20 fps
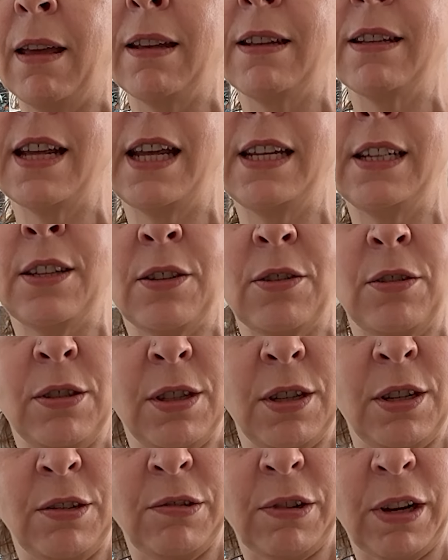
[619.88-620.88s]
takes
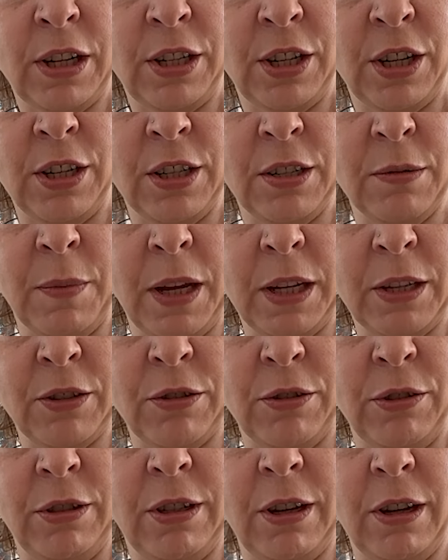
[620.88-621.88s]
concentration to make
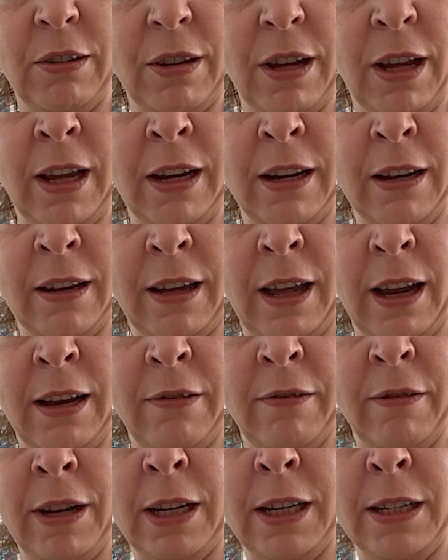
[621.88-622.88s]
sure you don't get
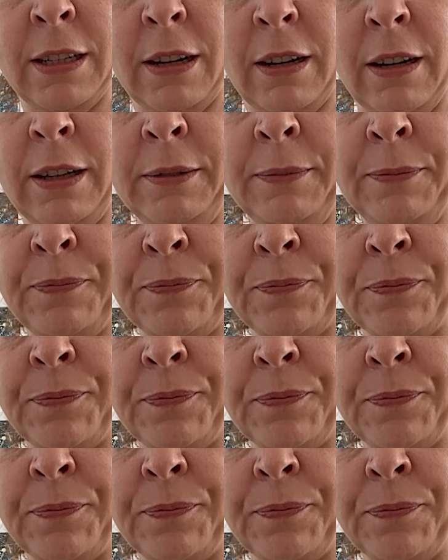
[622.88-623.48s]
it really tight.